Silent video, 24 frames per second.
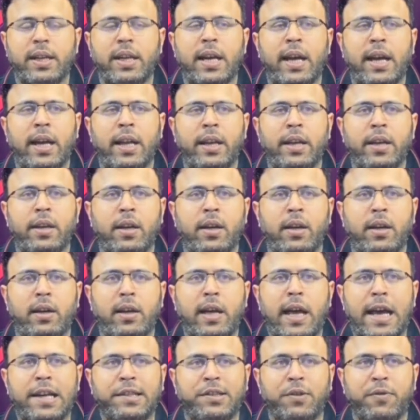And
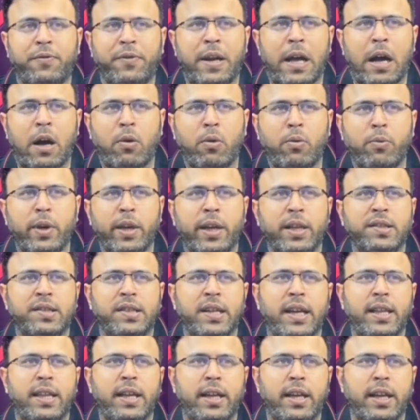as of now, we can
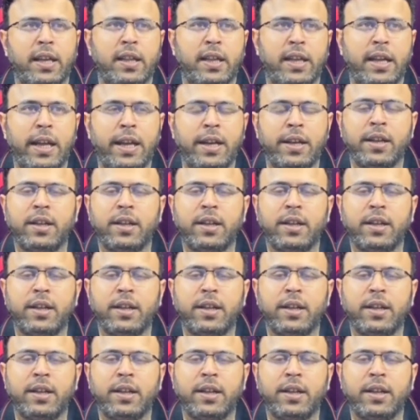say that in the Indian